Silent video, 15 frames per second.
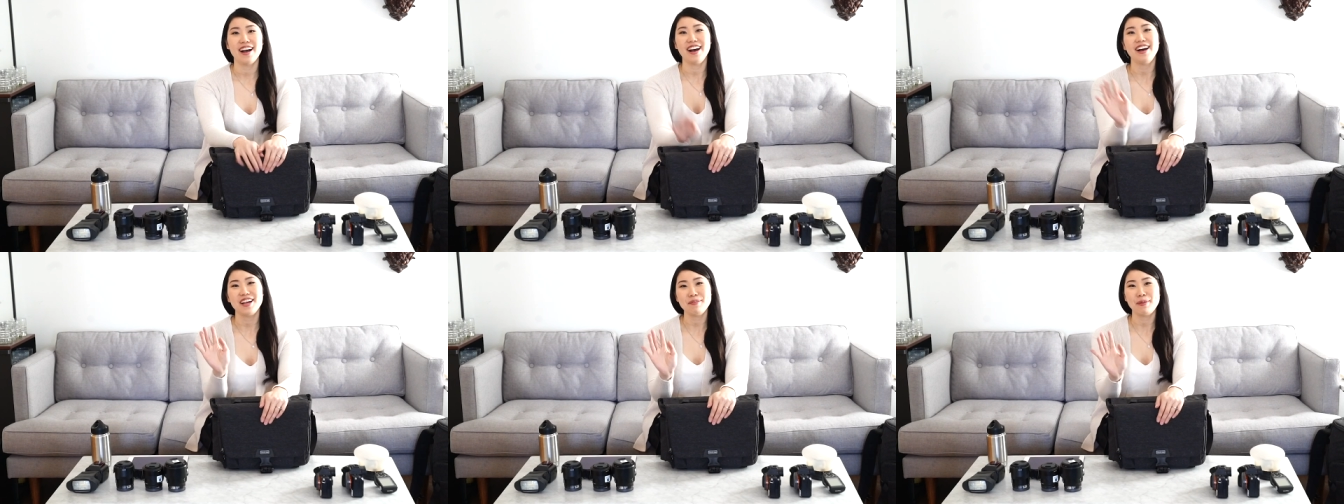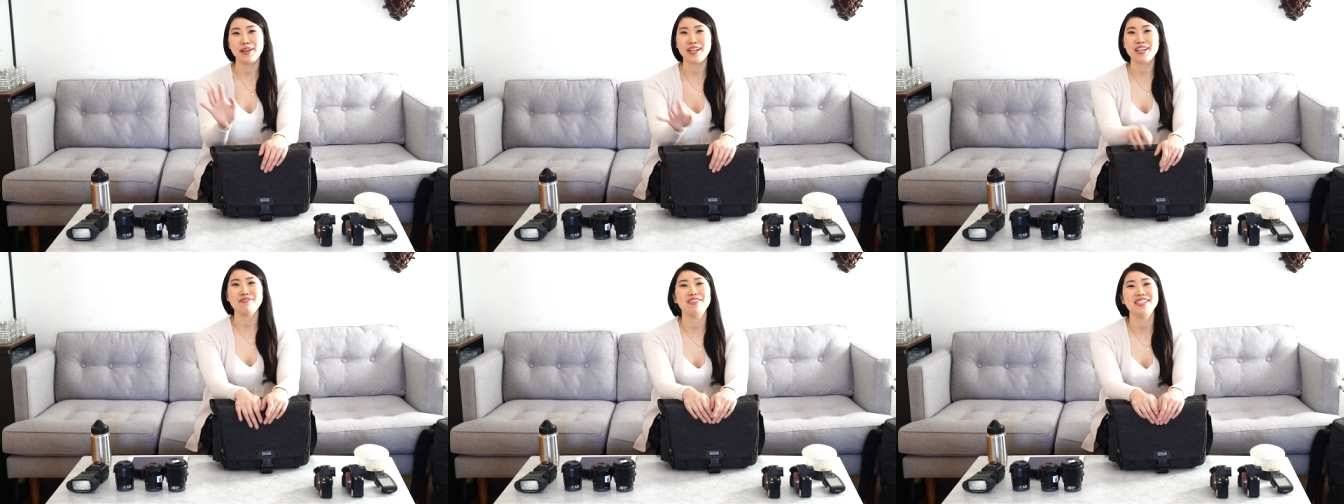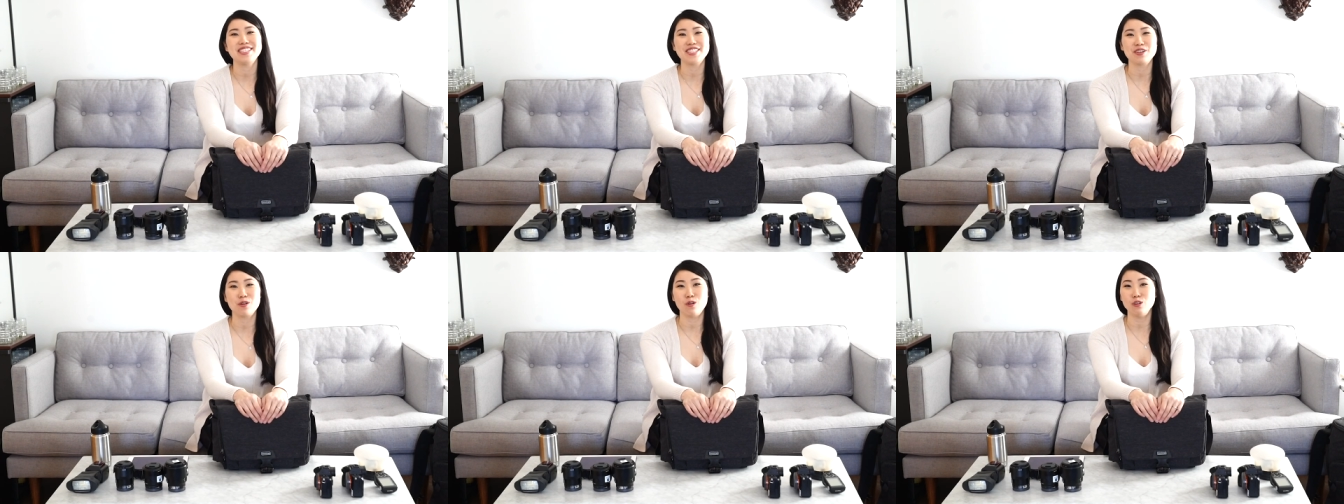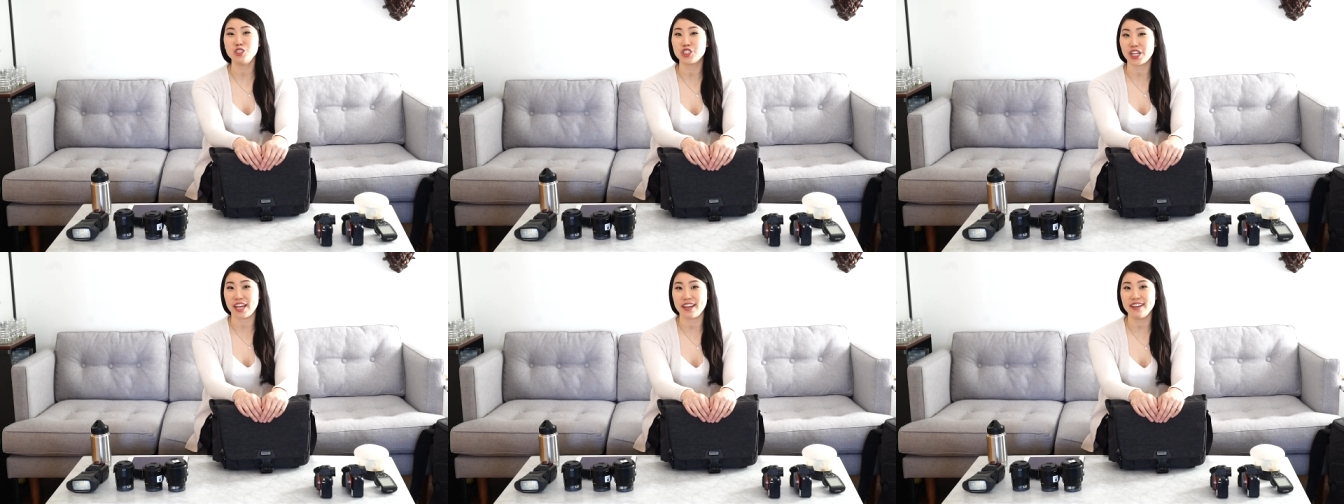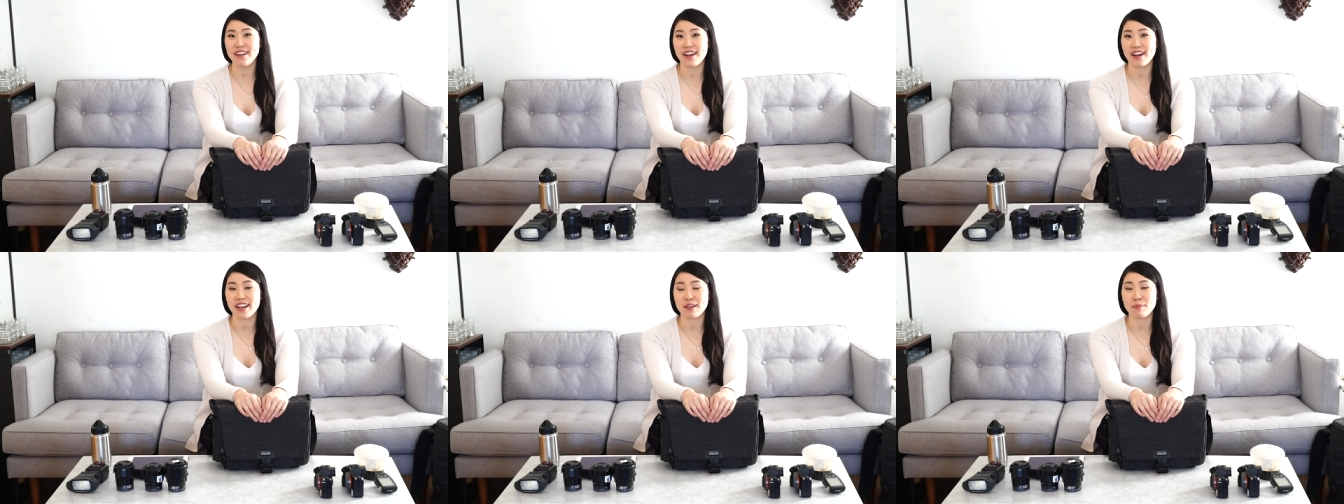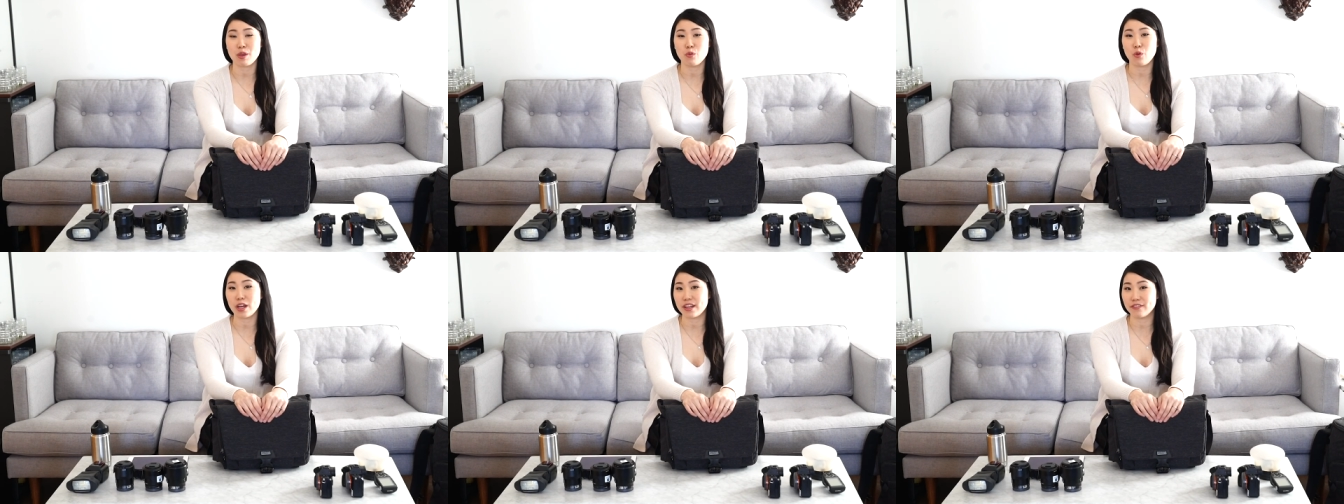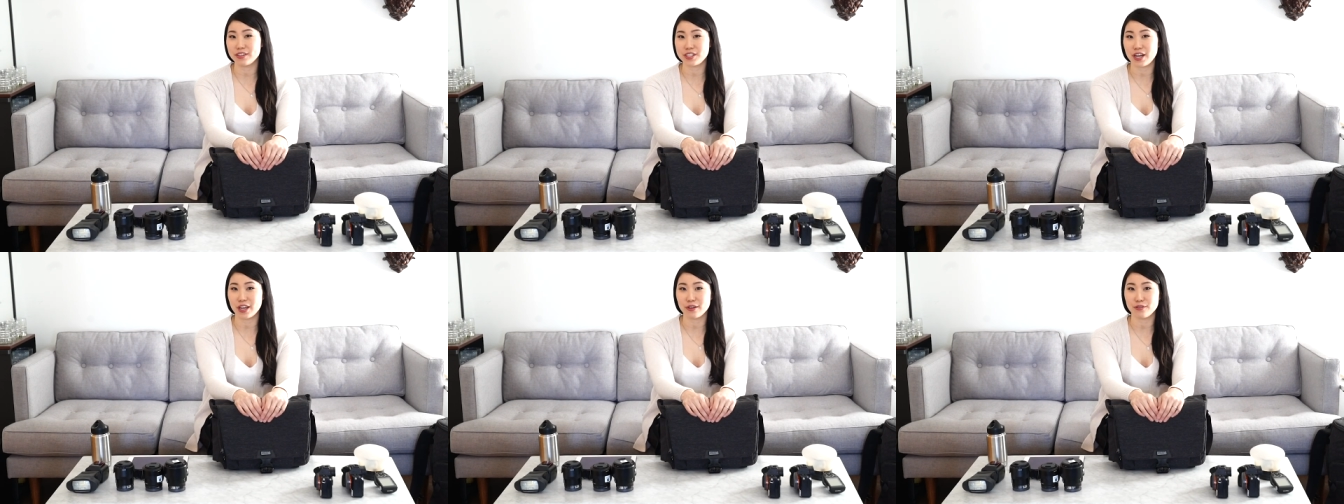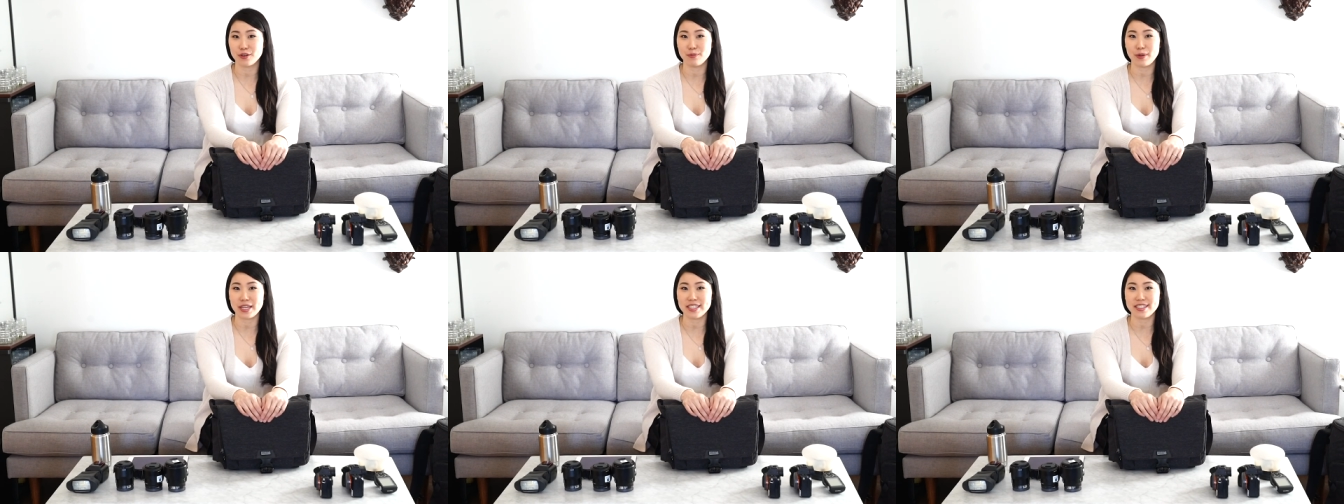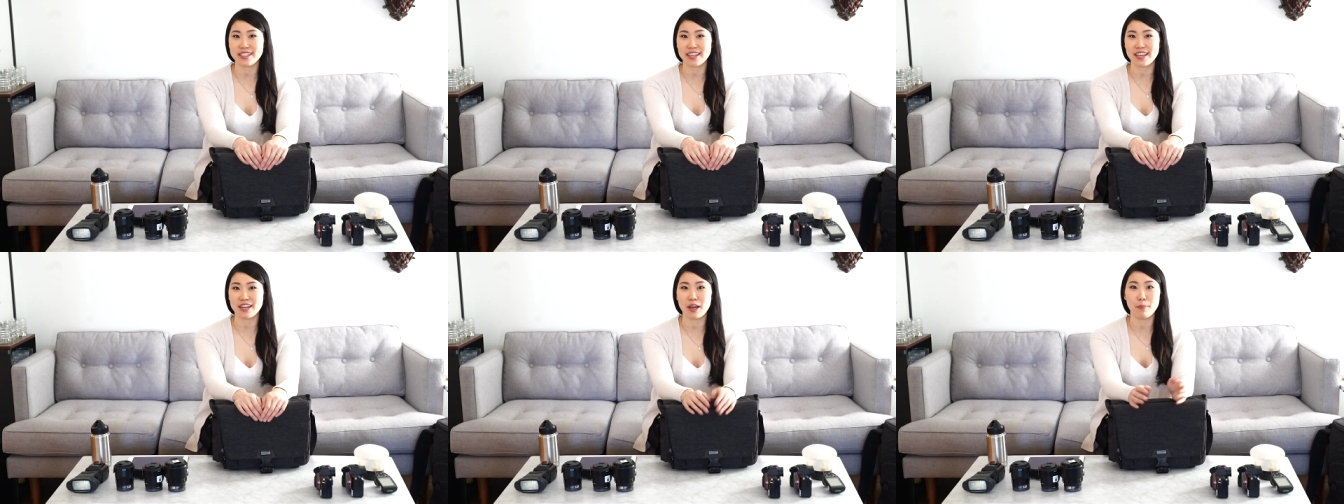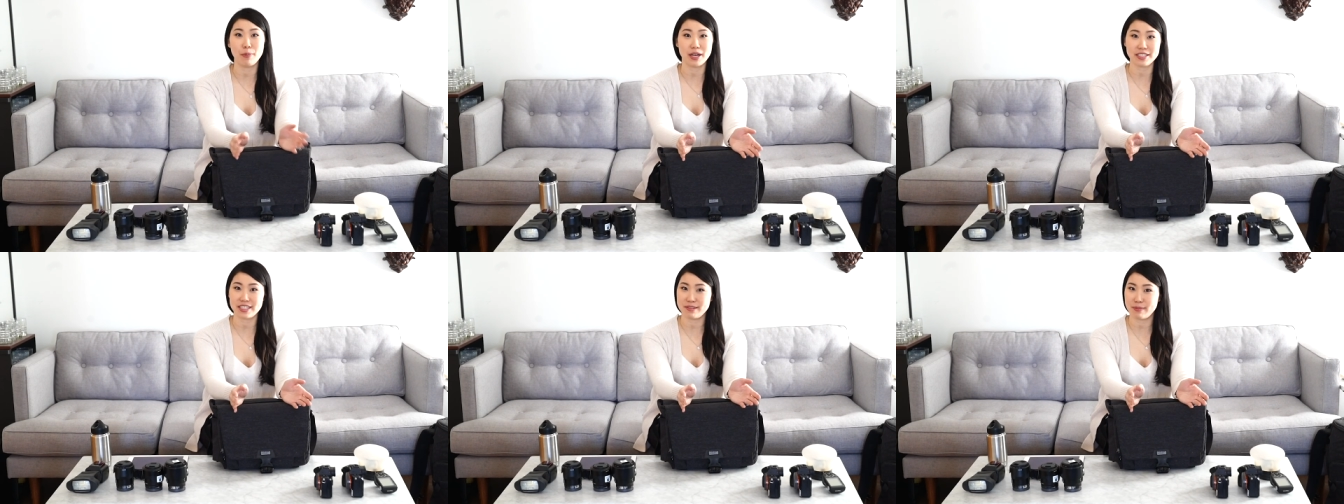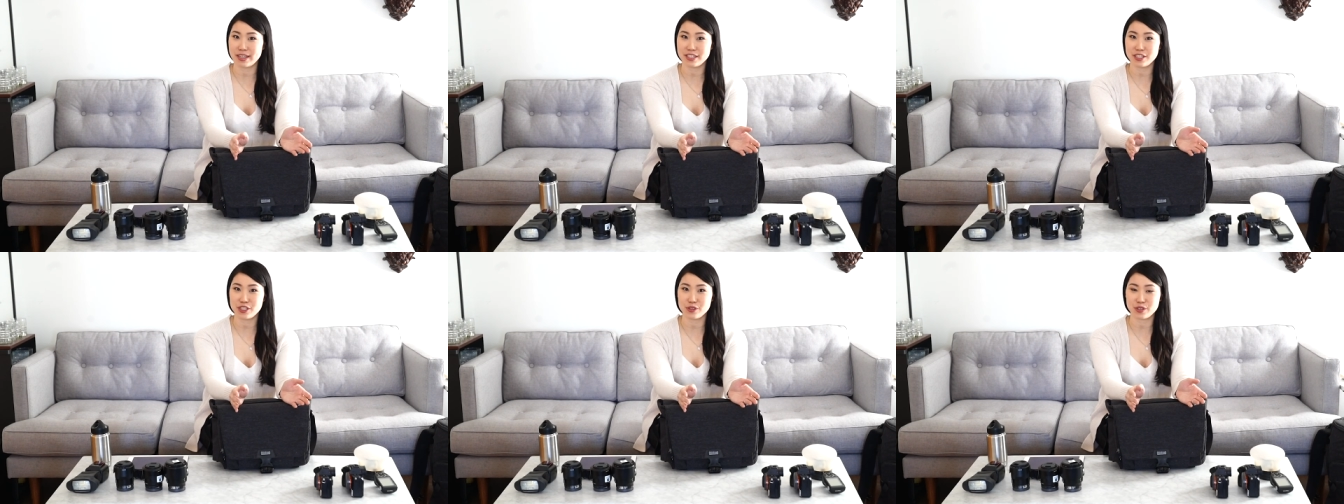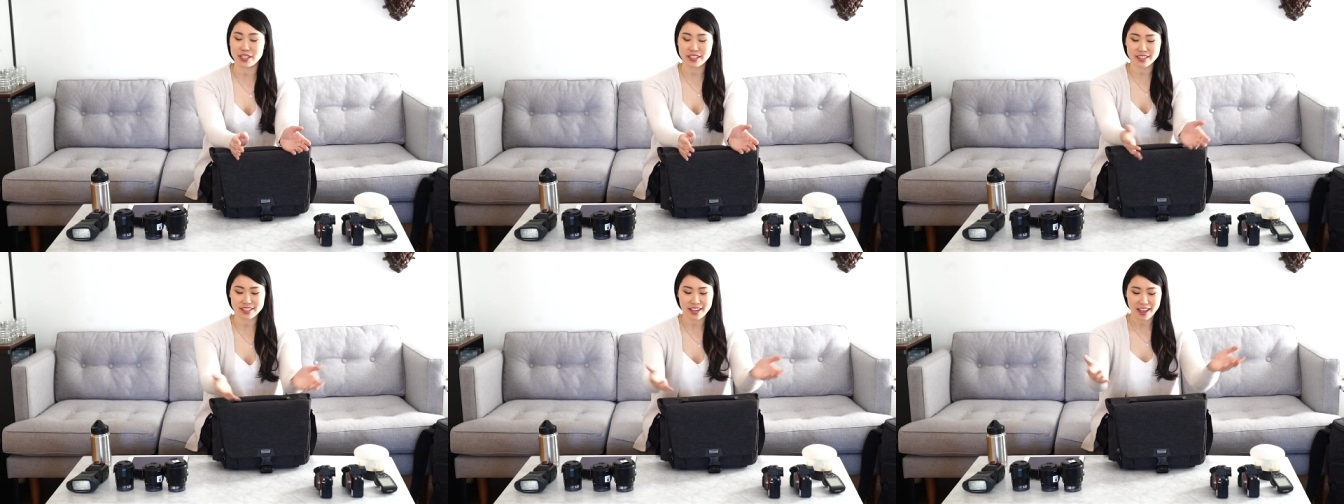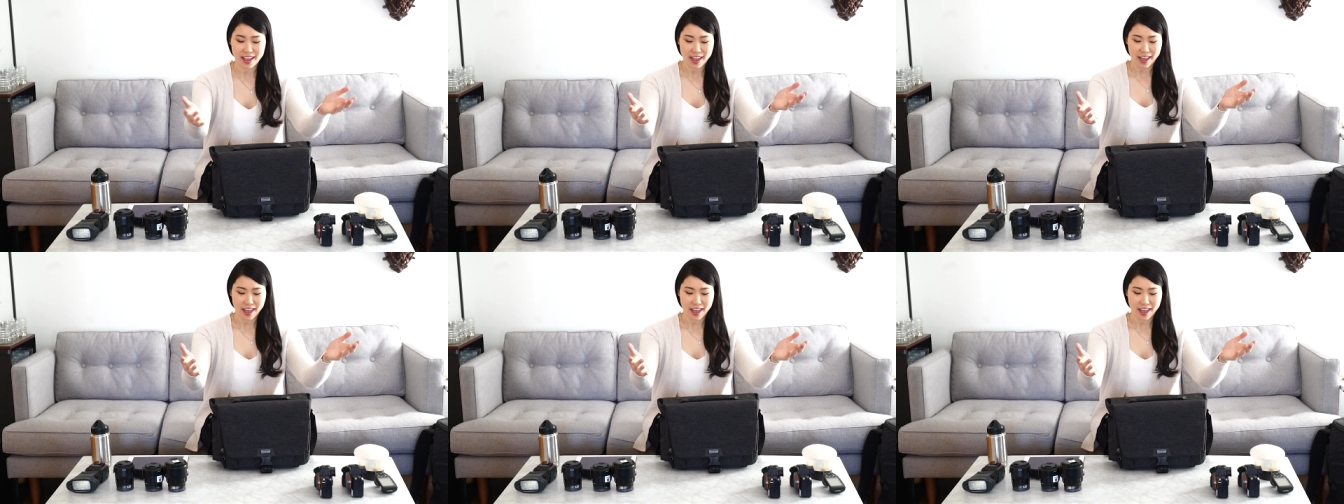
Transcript: Hi, my name is Nicole Chan. I am a wedding photographer based in Boston, Massachusetts,